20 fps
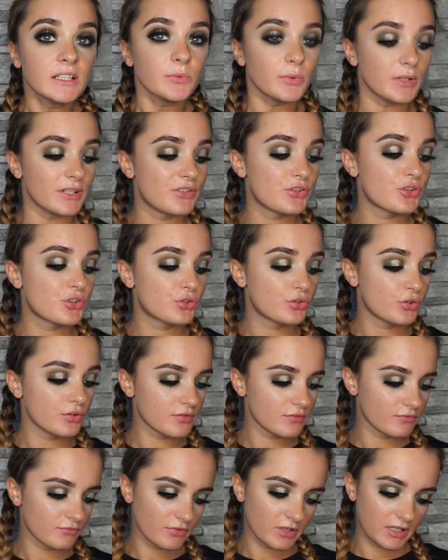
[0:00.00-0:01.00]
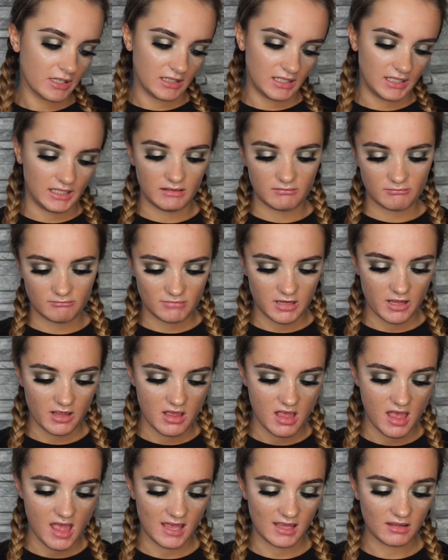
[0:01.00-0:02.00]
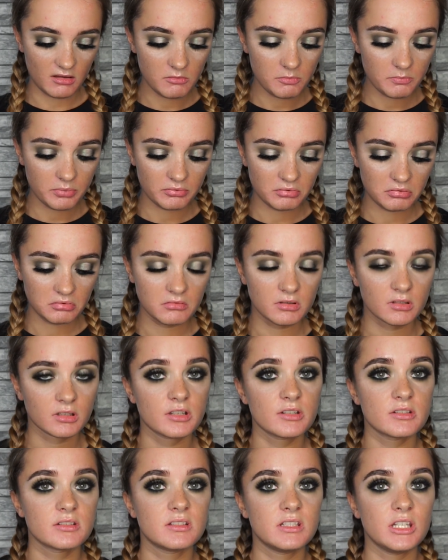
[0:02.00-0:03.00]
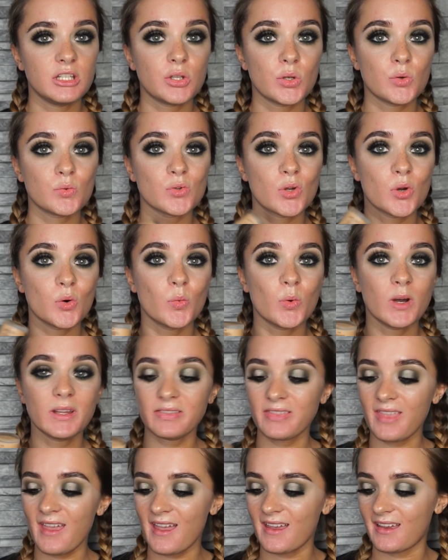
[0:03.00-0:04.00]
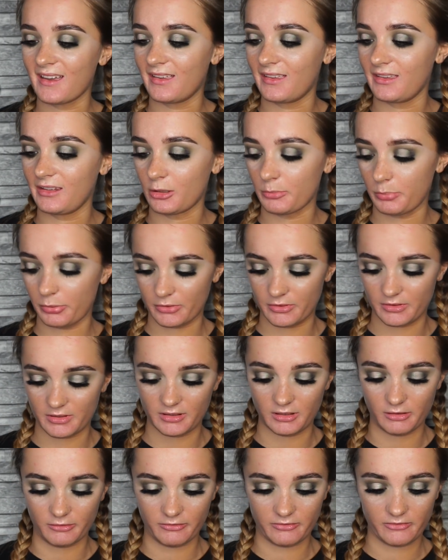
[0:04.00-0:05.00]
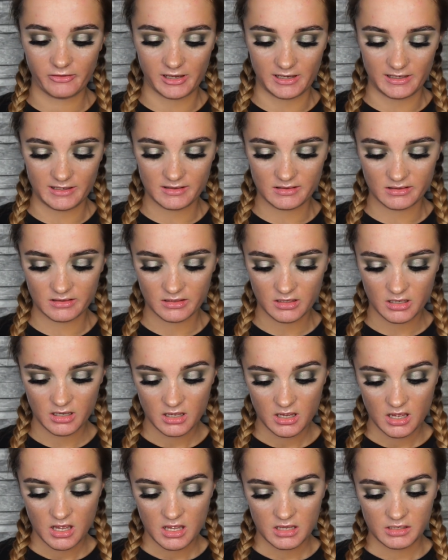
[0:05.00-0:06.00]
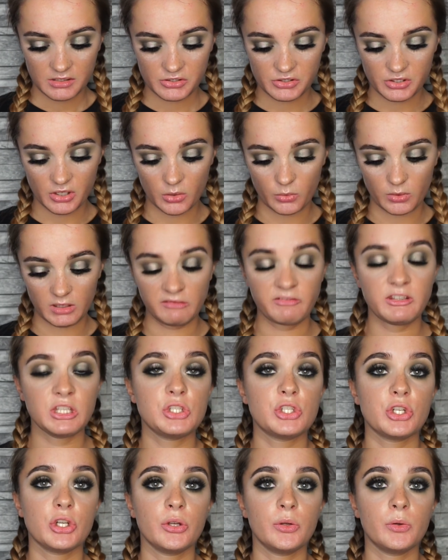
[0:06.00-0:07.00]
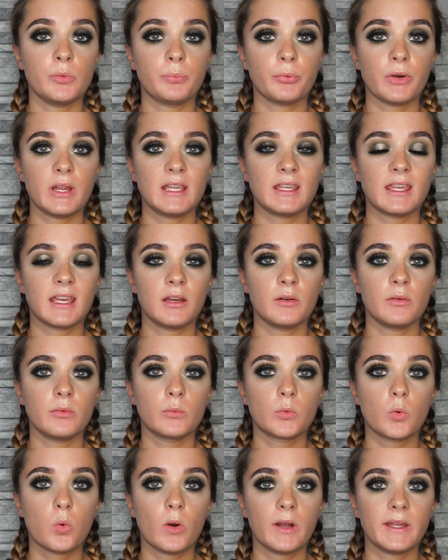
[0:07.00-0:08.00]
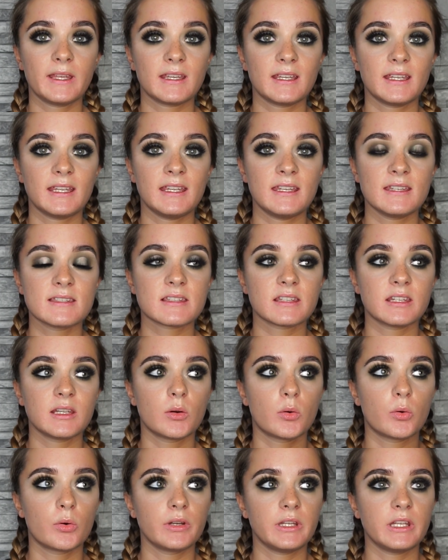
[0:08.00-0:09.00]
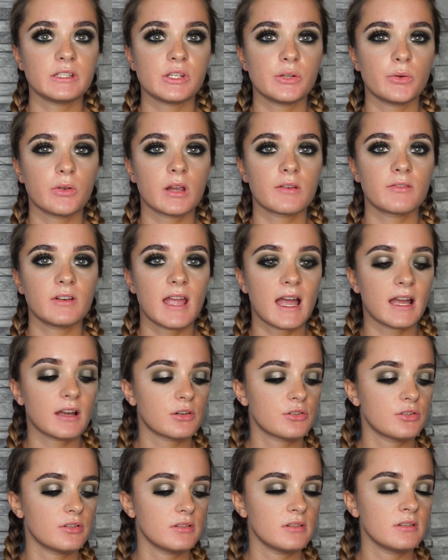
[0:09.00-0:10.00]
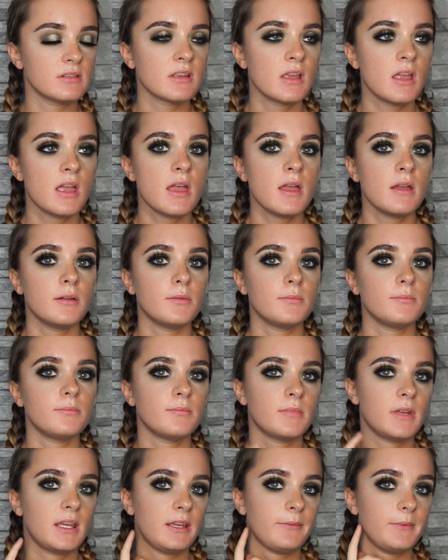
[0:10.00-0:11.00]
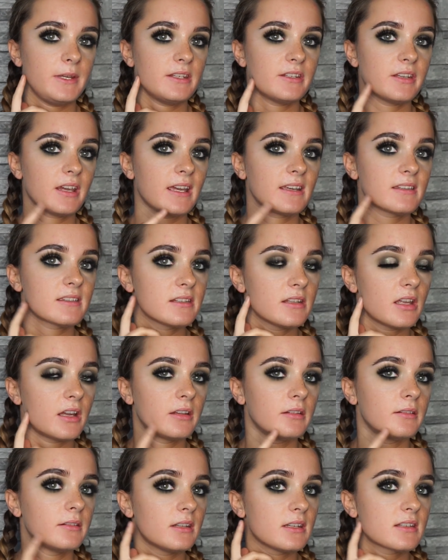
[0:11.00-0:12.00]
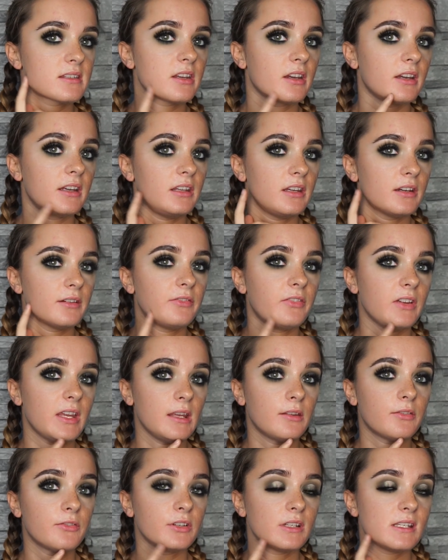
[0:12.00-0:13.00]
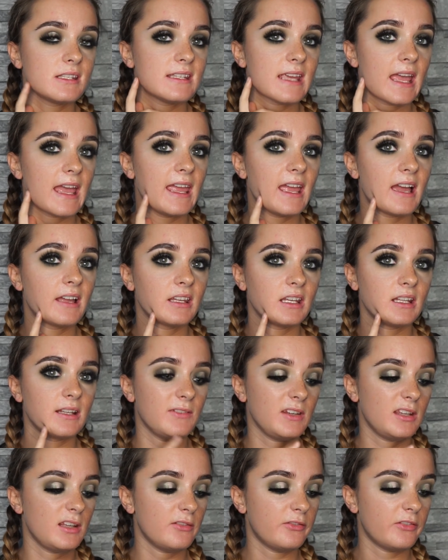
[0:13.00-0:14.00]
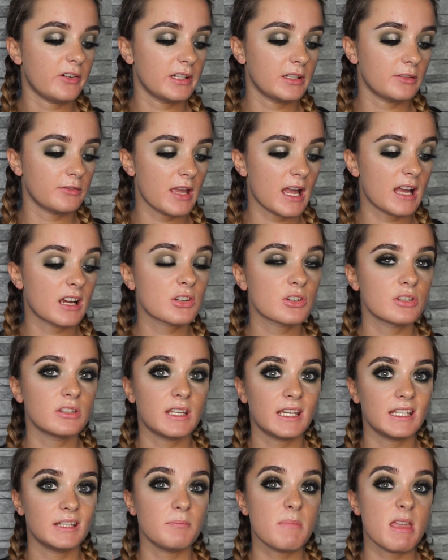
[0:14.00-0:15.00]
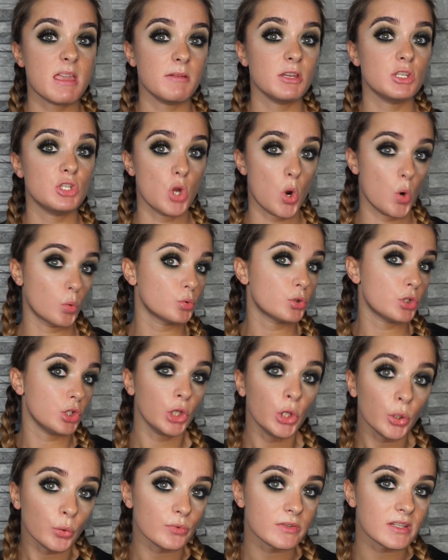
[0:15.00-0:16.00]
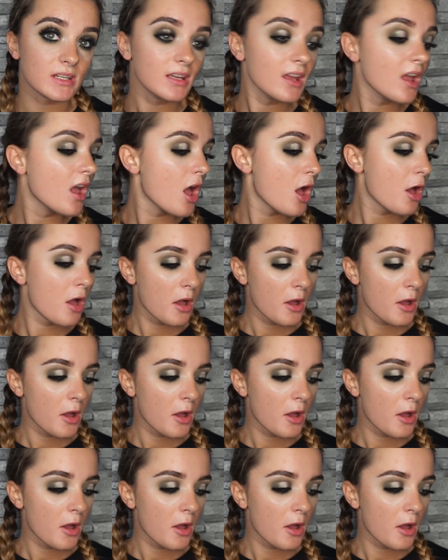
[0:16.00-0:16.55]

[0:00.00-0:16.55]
which doesn't really help because you don't know what the hell you're putting on your face. So if you do break out quite easily or you do get reactions, maybe test it on the side of your face for the day, and then if you do find a reaction, then maybe don't use it.